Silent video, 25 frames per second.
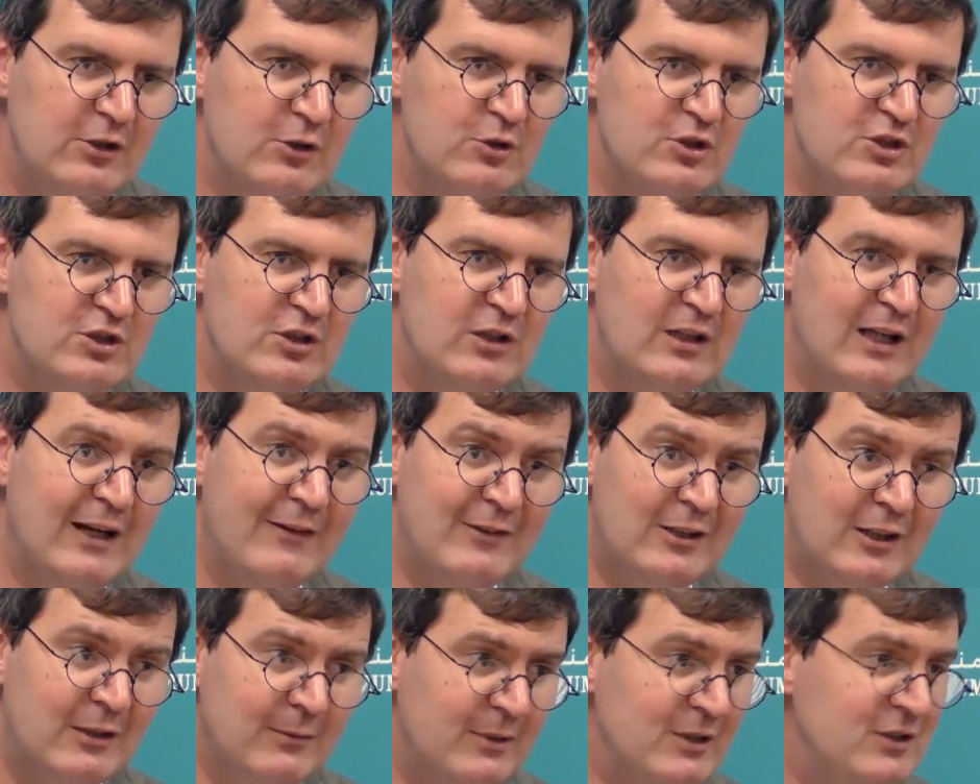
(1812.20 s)
You still
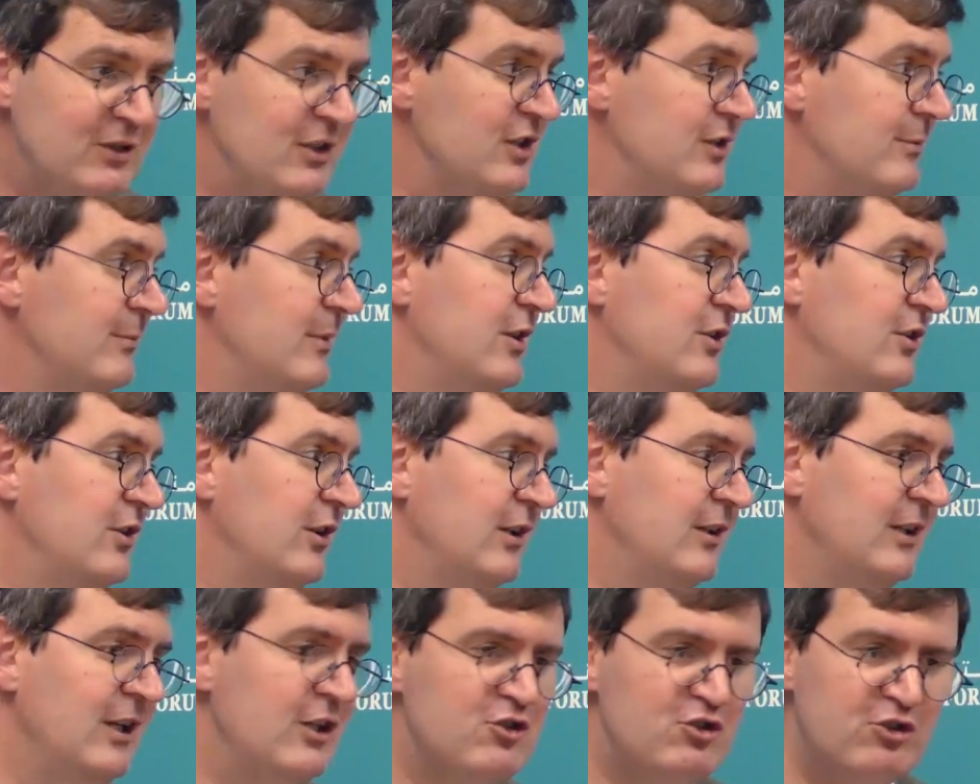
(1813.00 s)
have committees
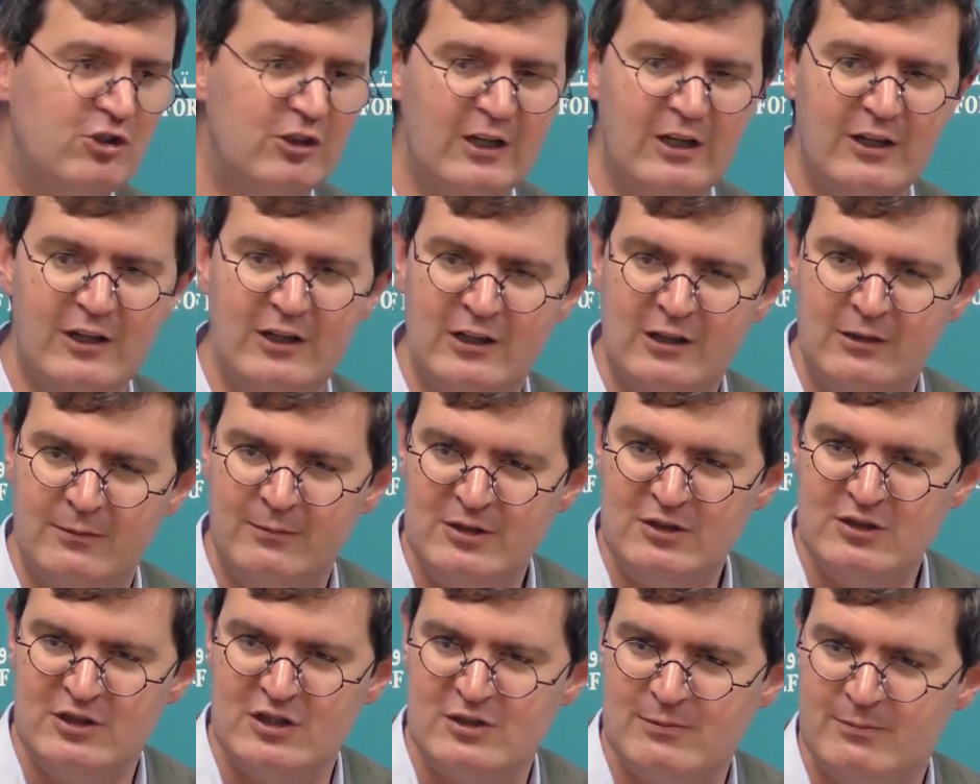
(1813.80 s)
meeting. And interestingly, the
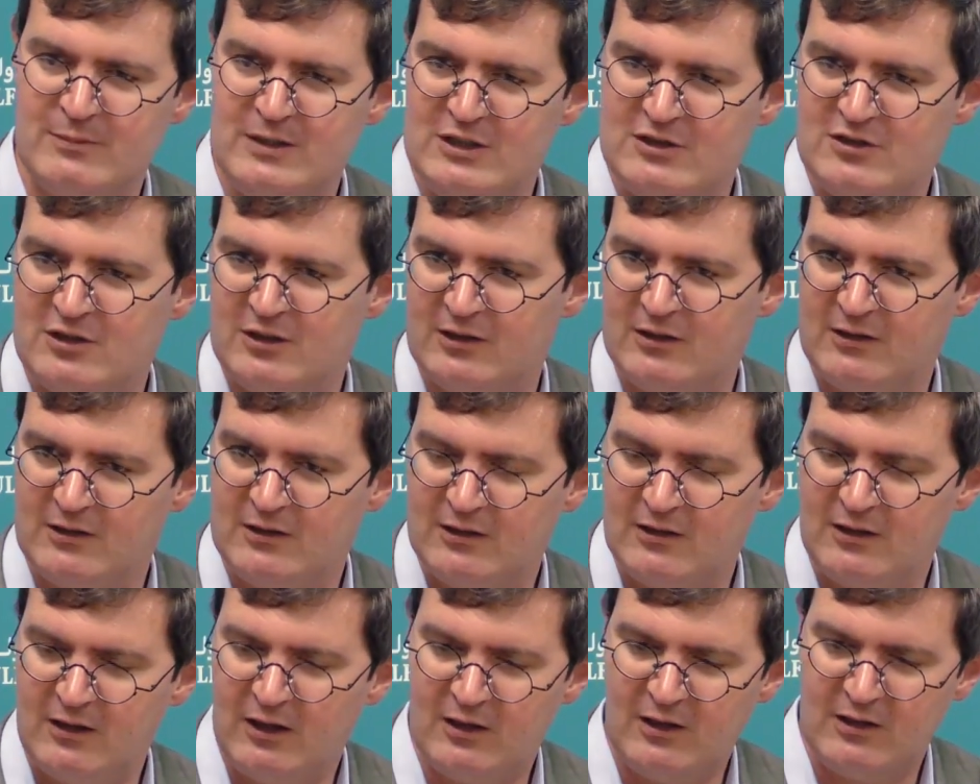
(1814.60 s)
committees meeting
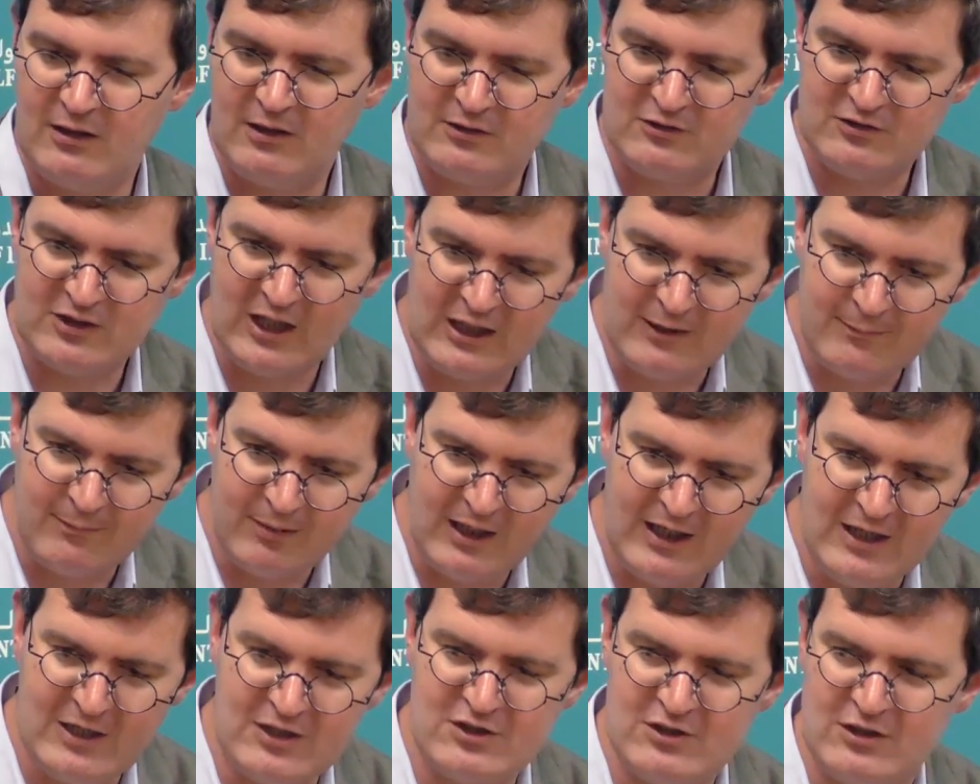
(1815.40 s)
take
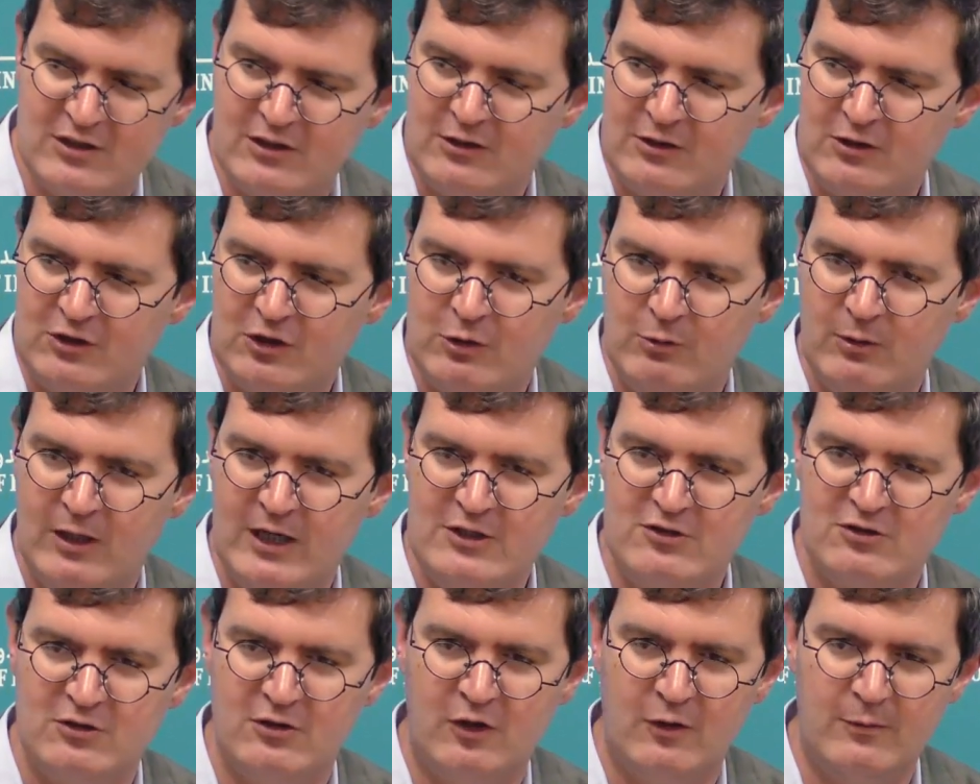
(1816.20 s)
place in
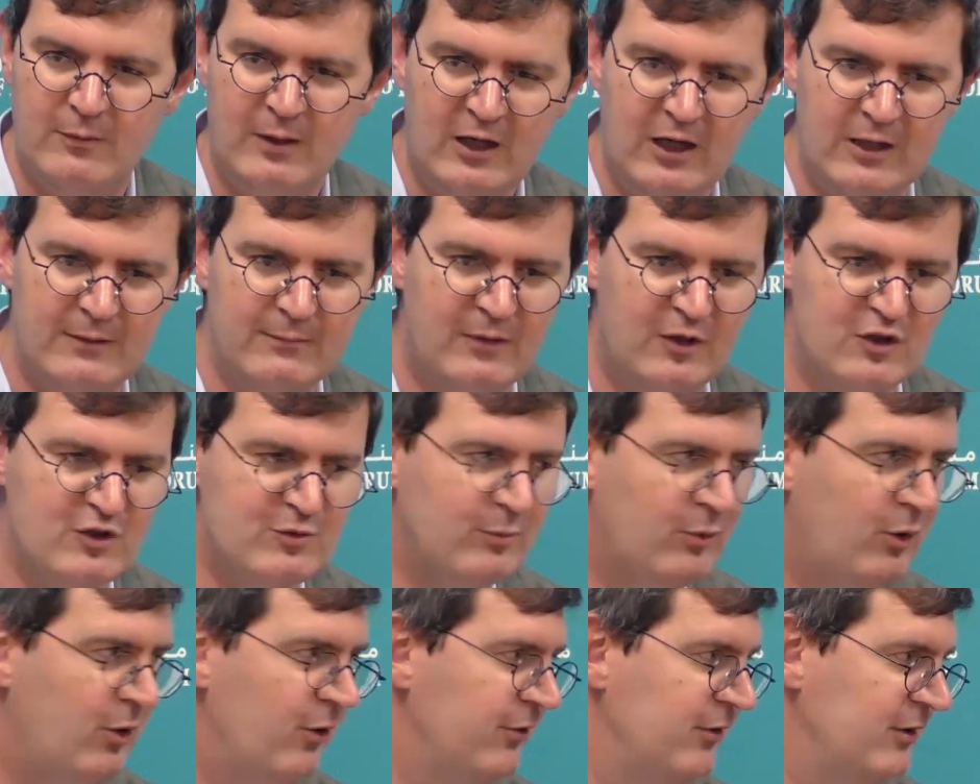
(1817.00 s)
Kuwait and Oman
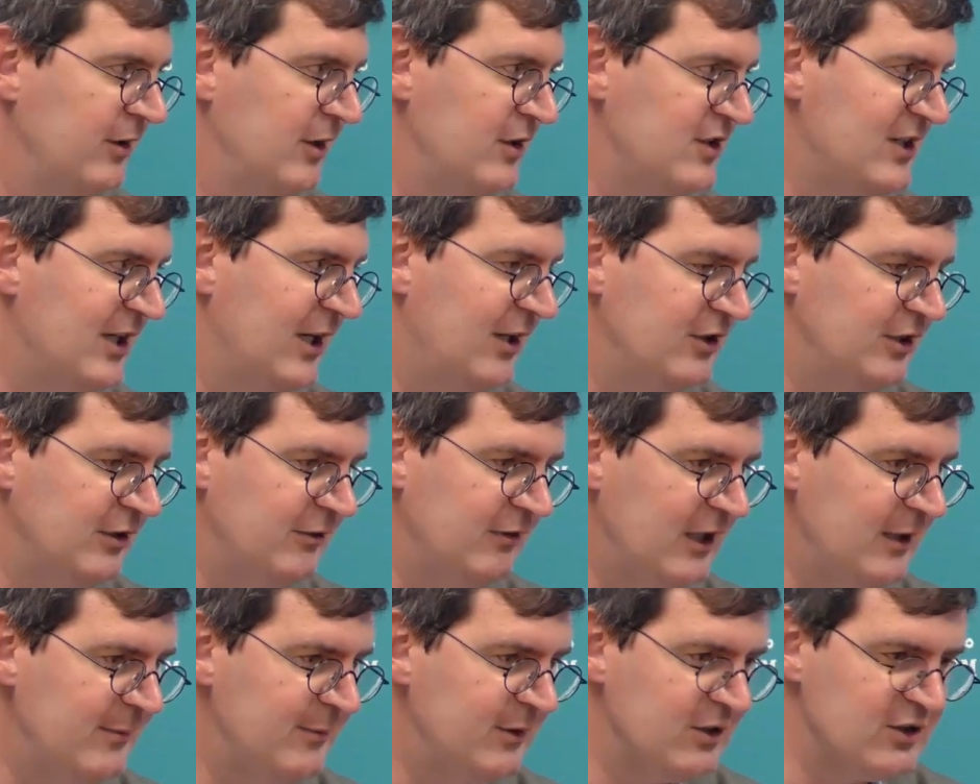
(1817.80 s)
much more than in Saudi
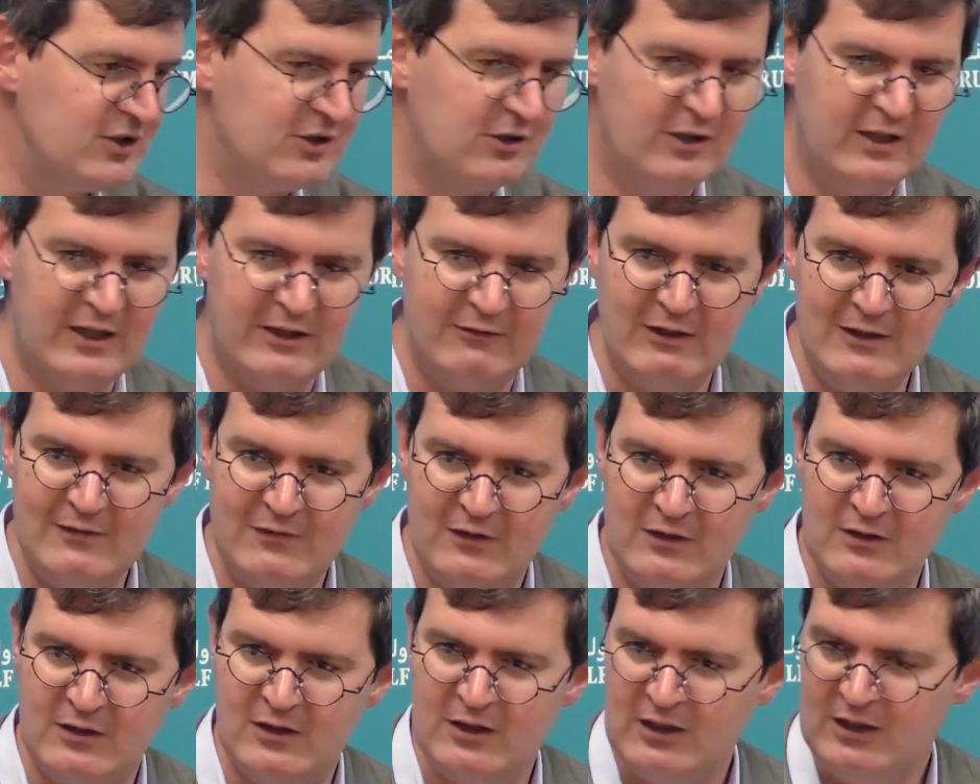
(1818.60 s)
Arabia. So they're
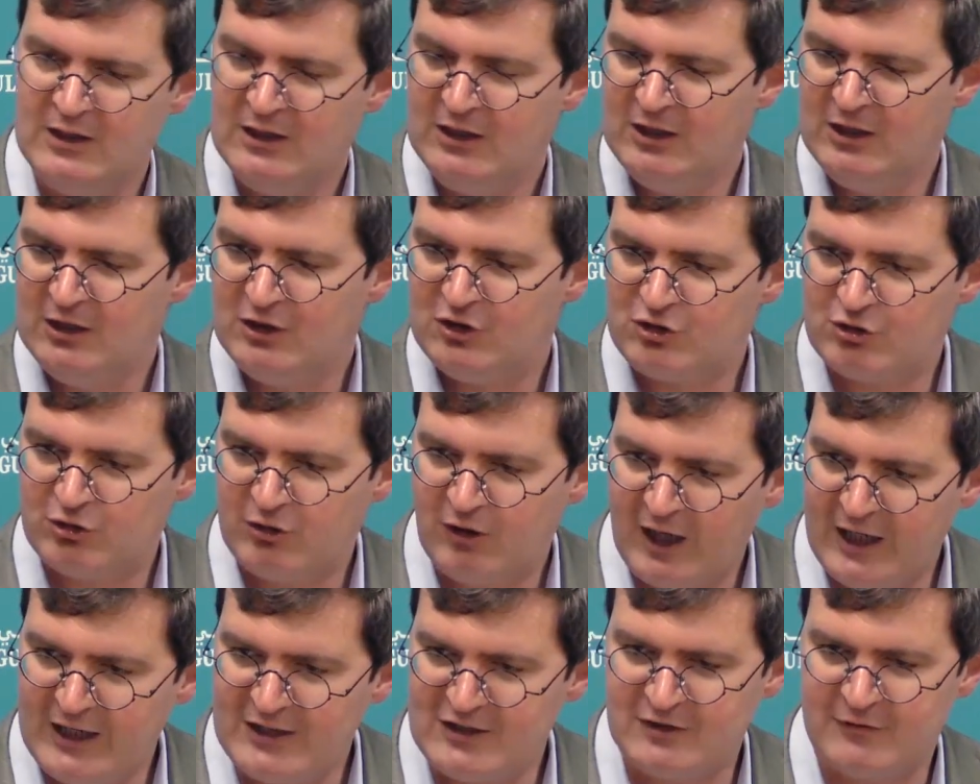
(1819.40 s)
even
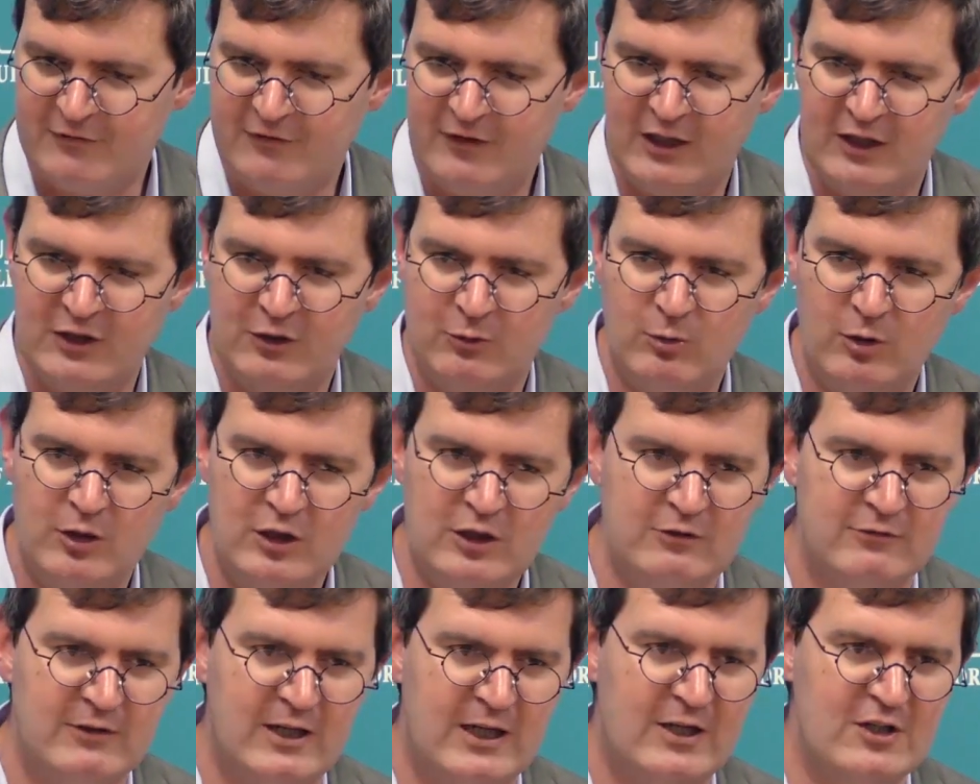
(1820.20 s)
trying to find
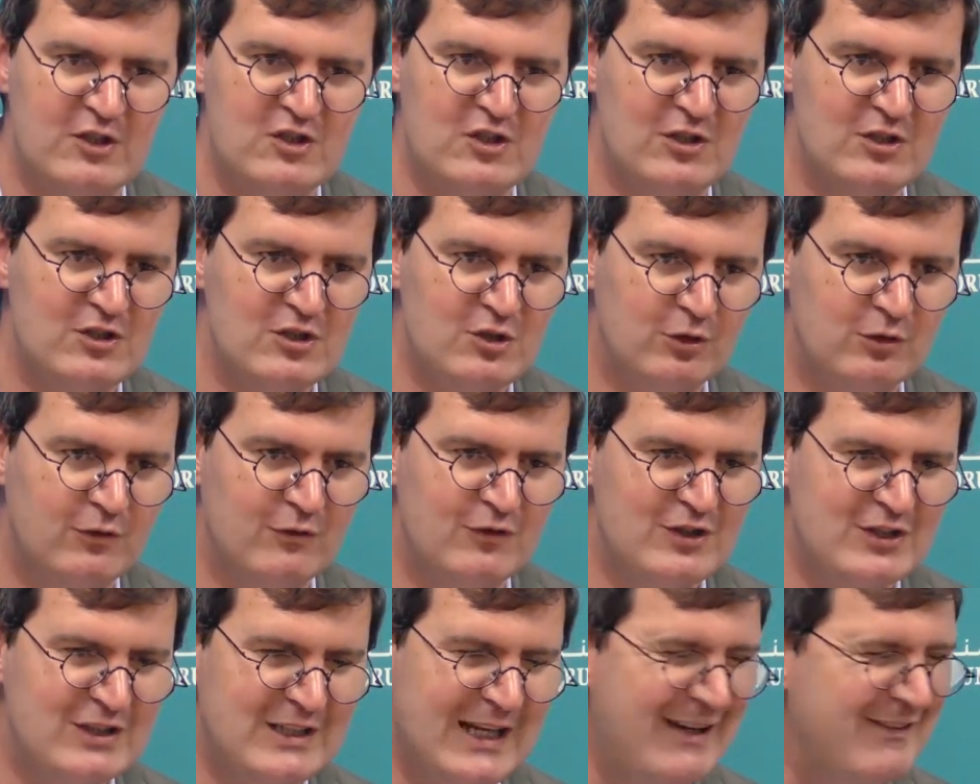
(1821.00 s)
workarounds in sort
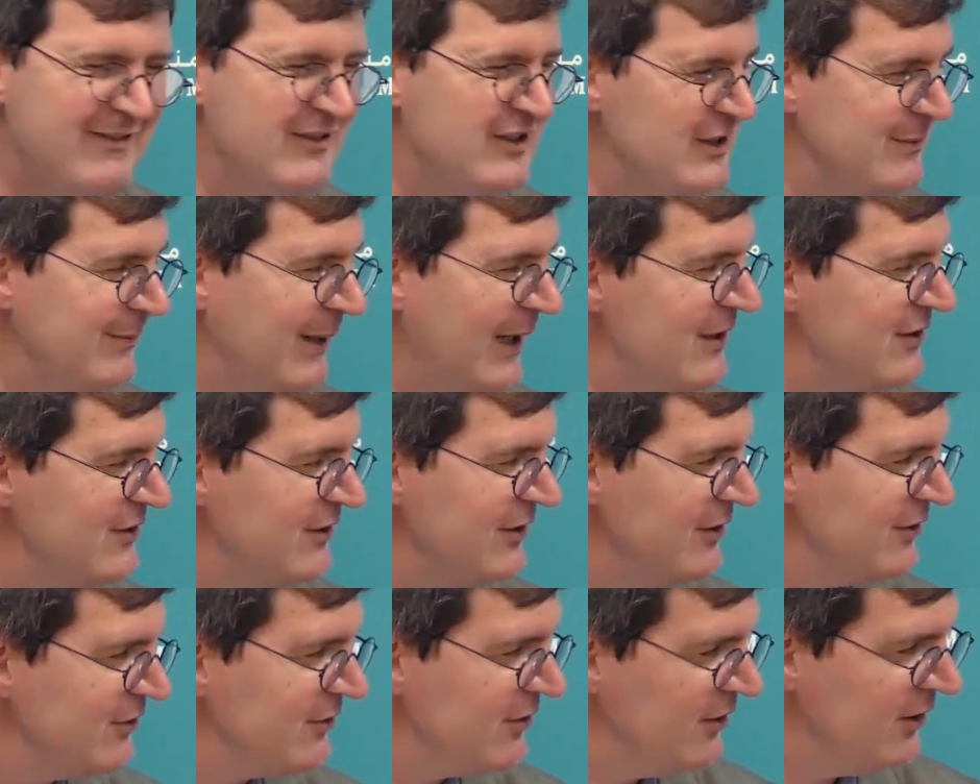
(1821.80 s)
of safe
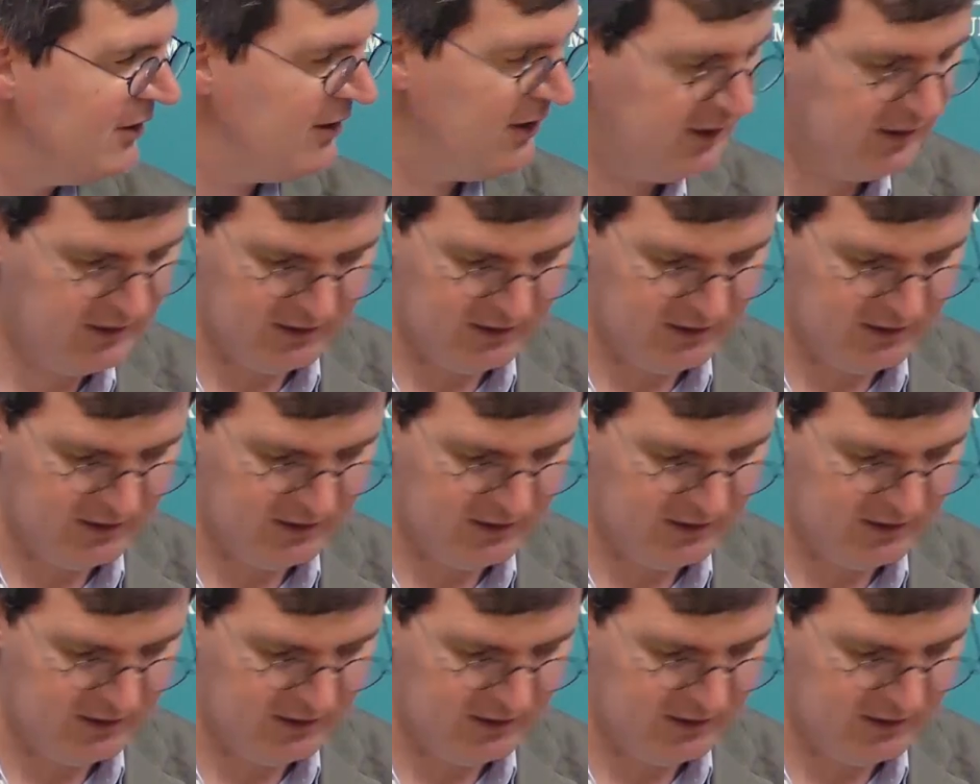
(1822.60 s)
spaces.